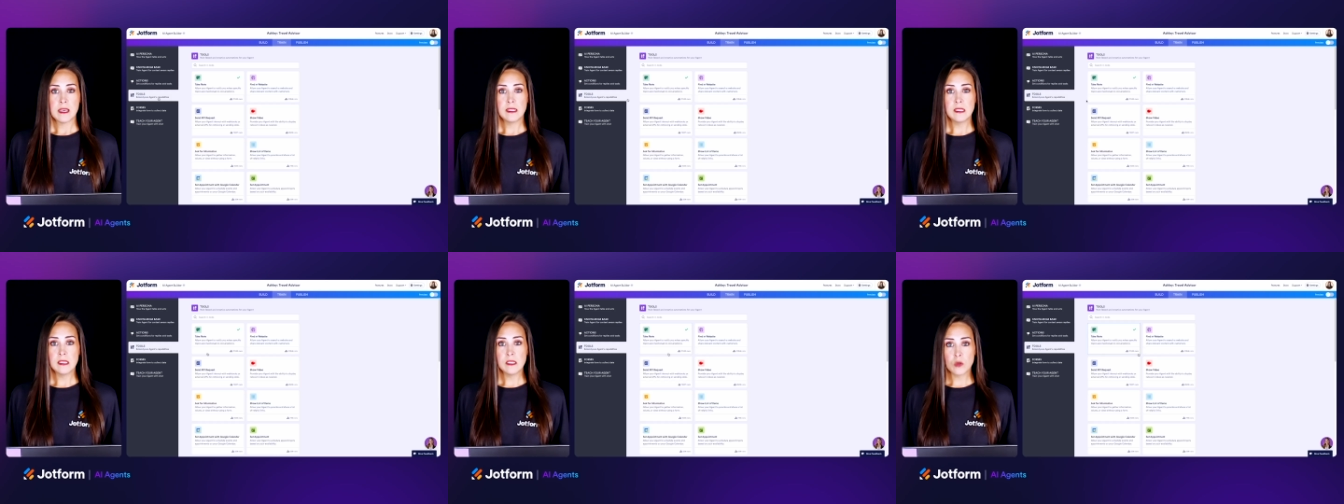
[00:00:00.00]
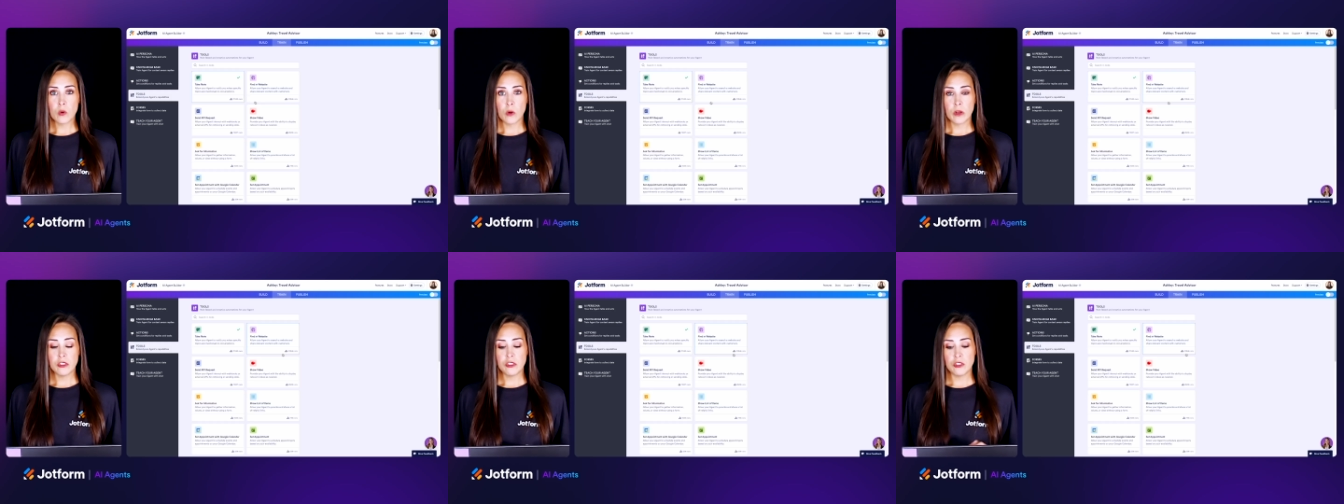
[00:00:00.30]
This
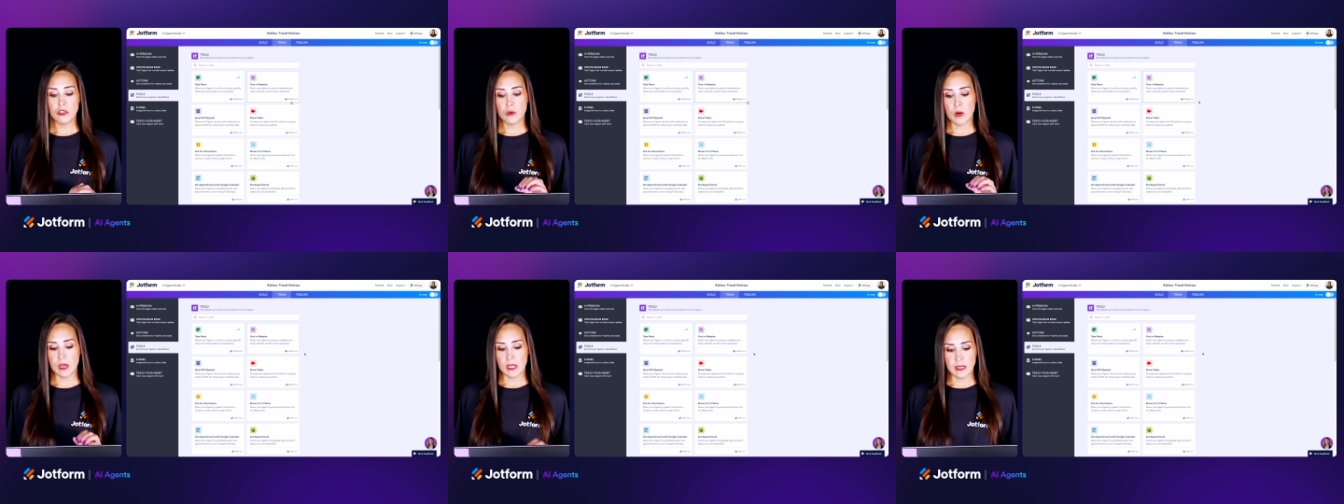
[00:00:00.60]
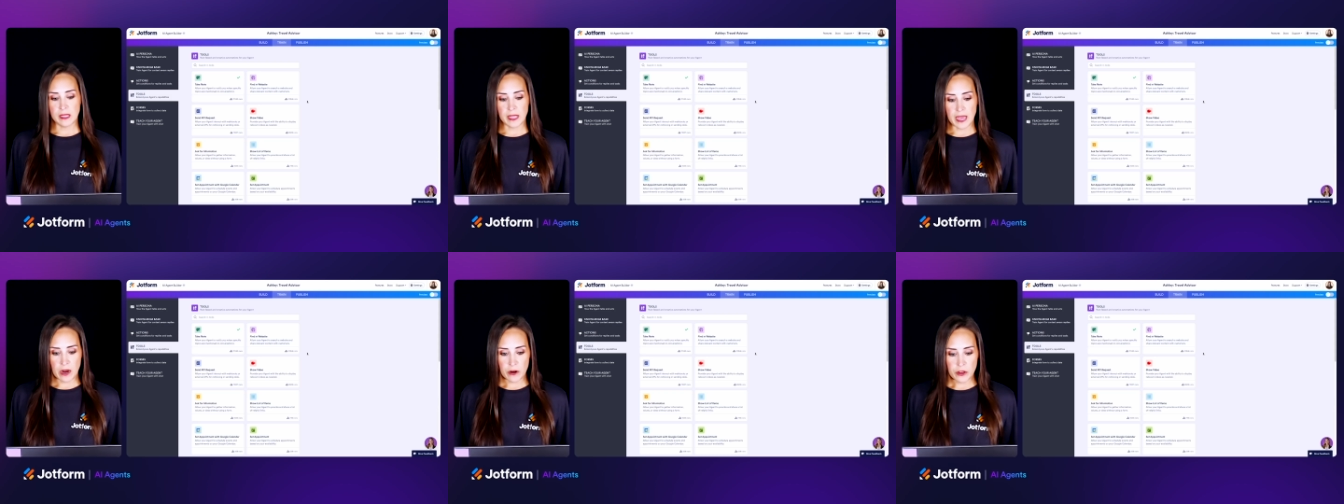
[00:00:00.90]
is going to
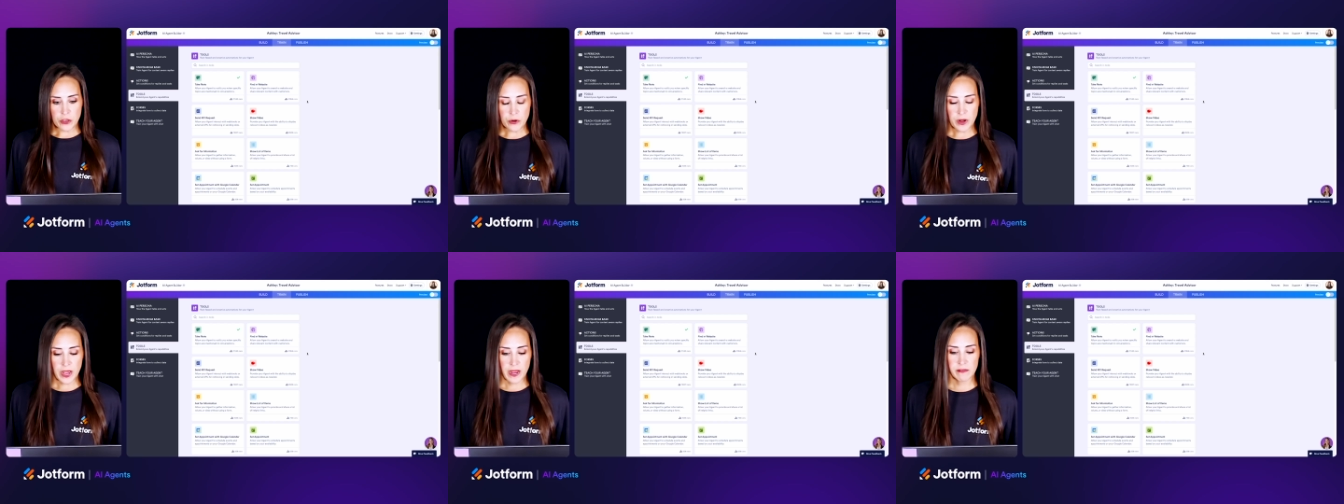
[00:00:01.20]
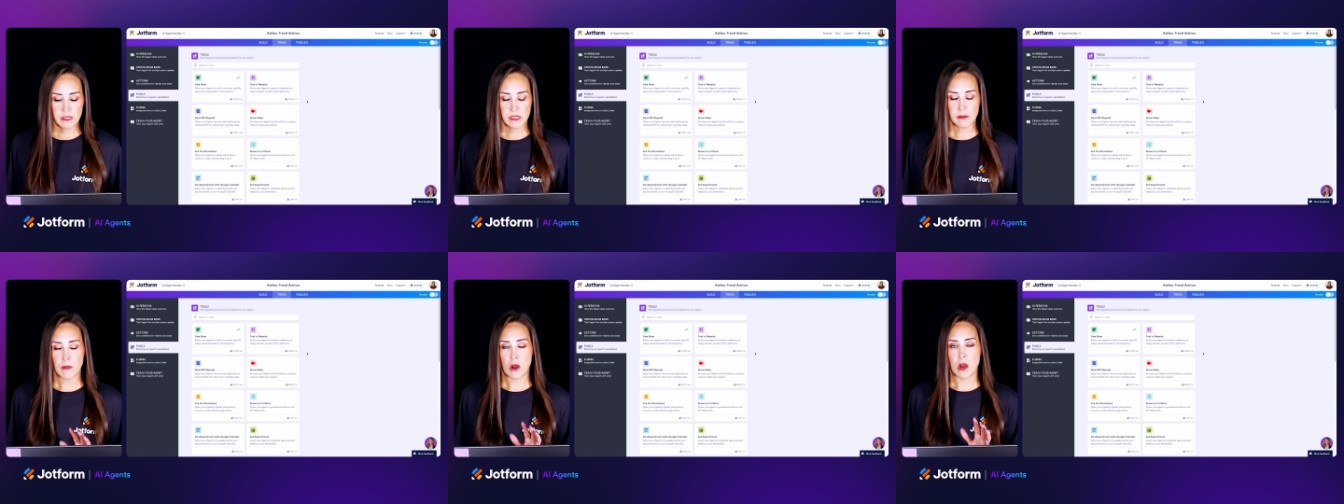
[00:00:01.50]
allow you to
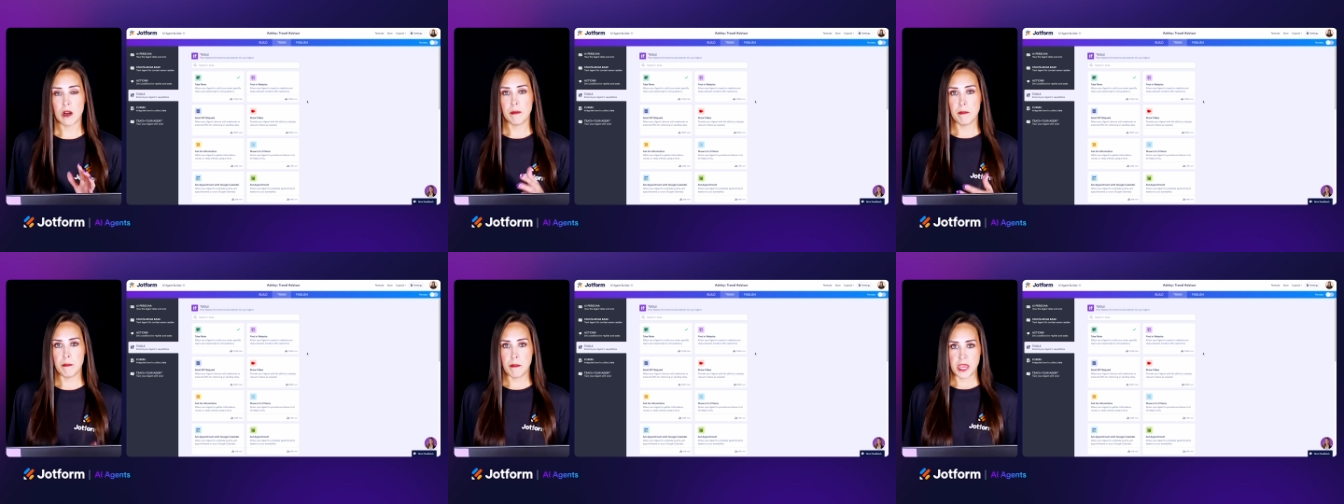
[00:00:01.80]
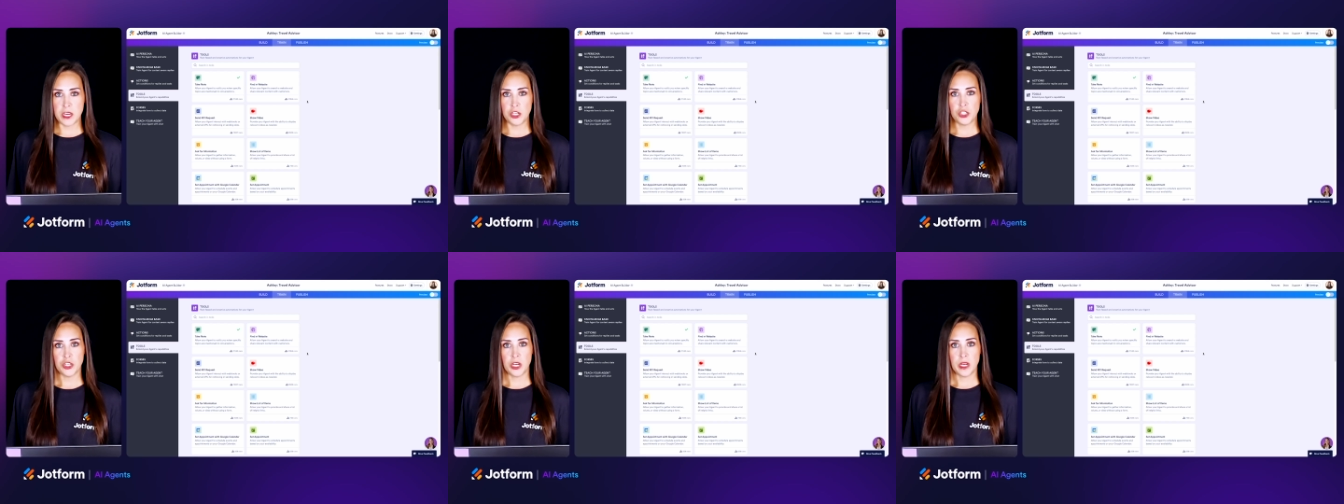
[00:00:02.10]
have some
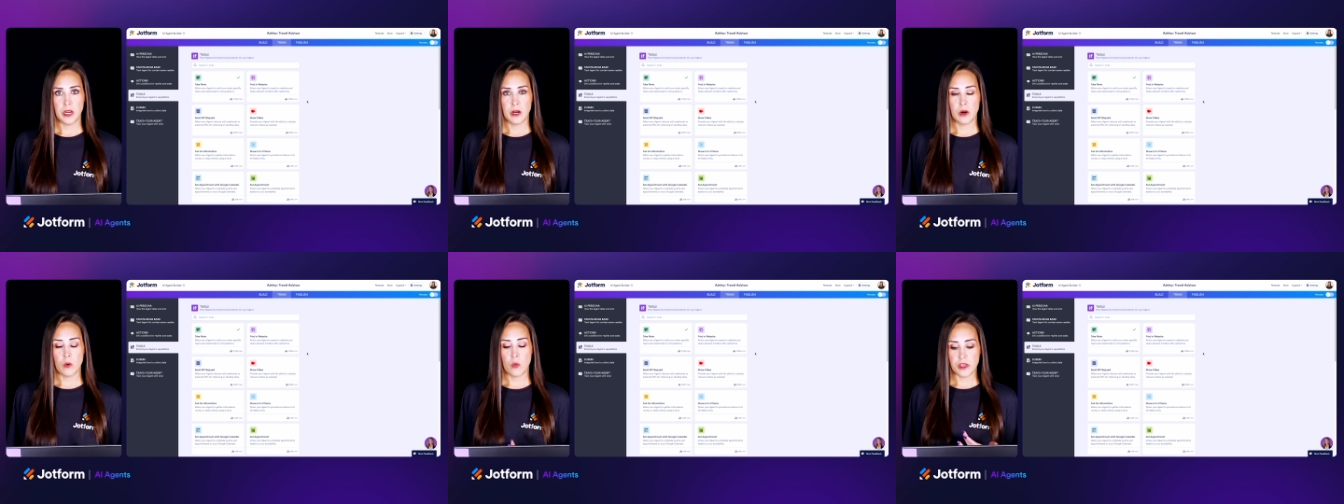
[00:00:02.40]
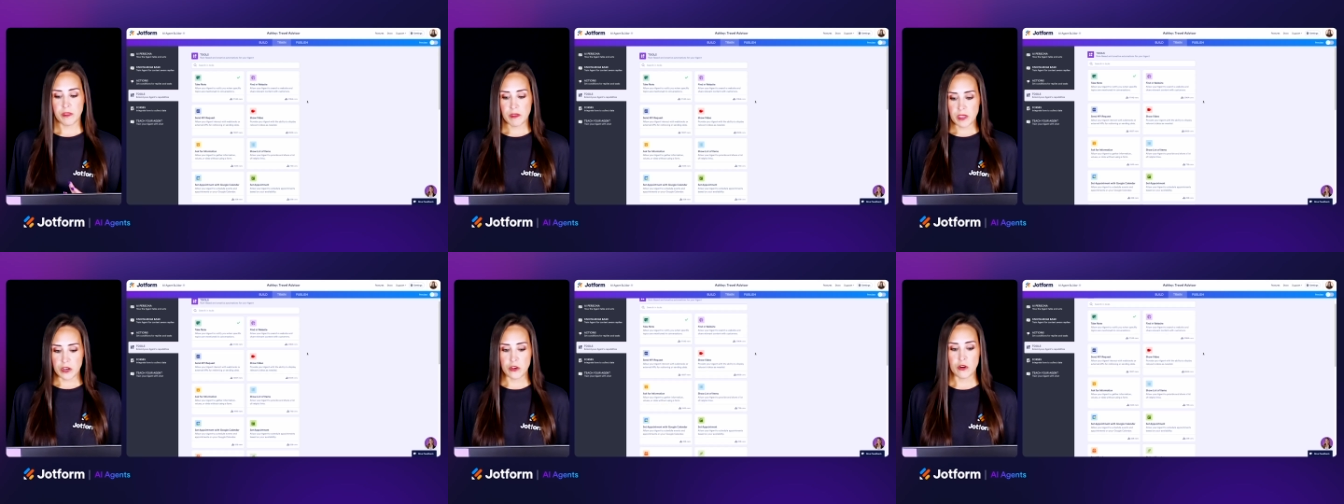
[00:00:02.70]
automation
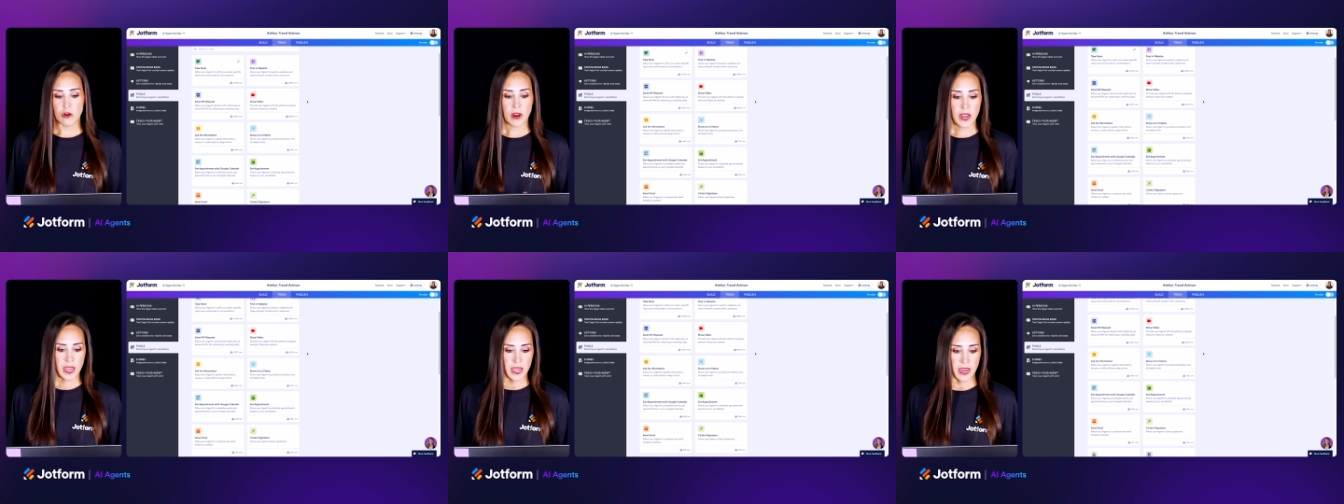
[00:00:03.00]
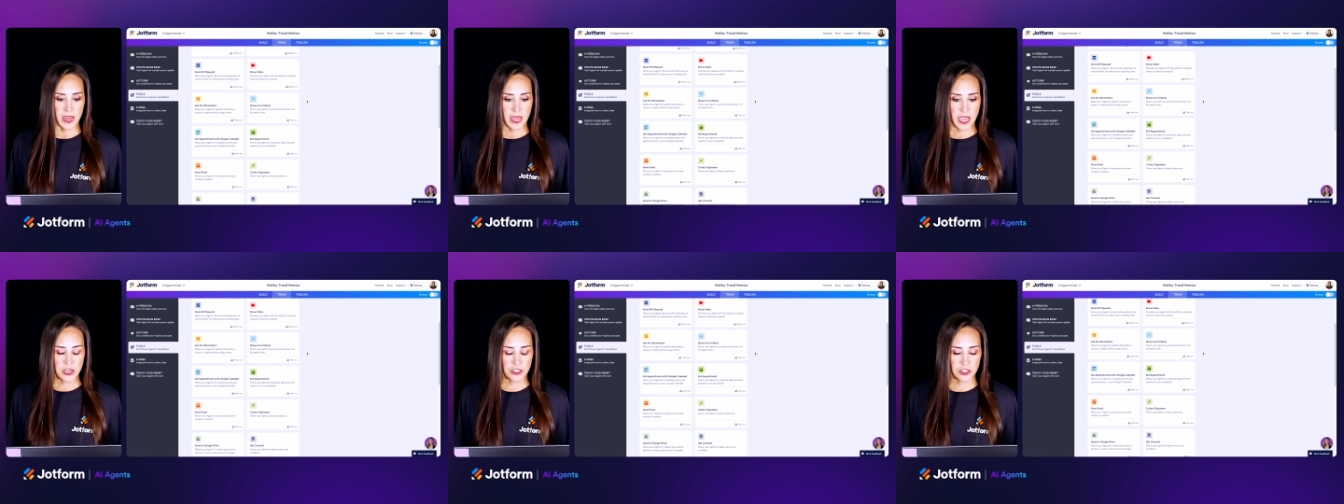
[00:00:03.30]
within your
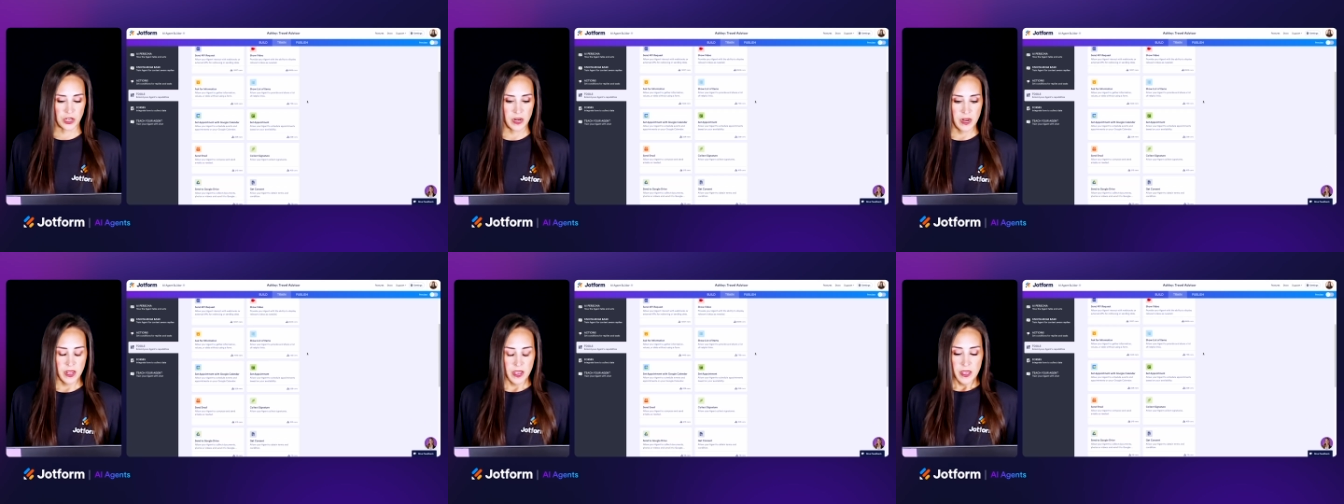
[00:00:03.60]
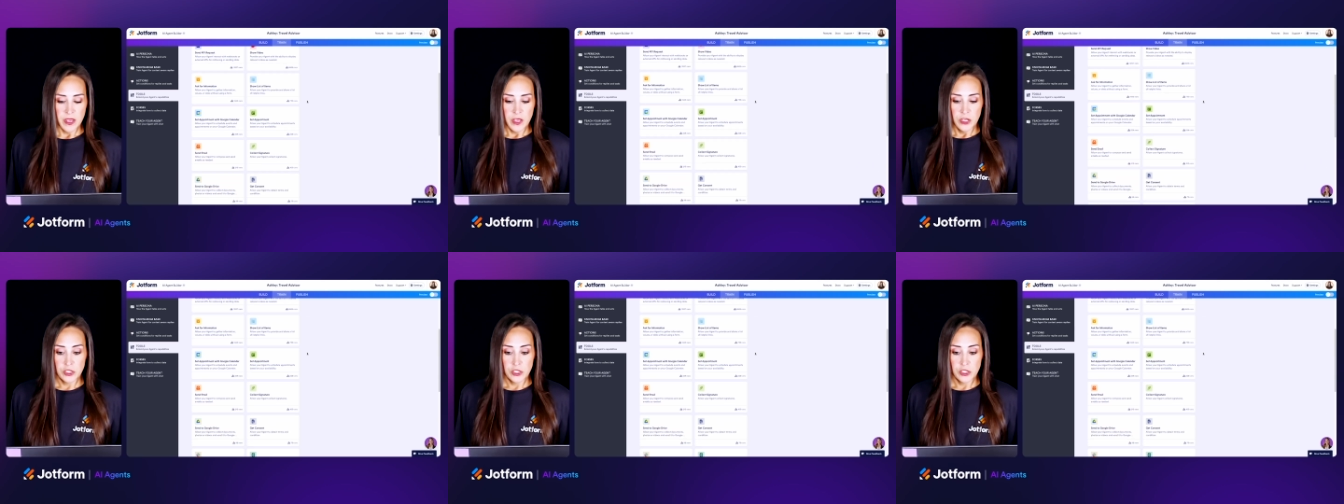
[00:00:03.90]
AI agent.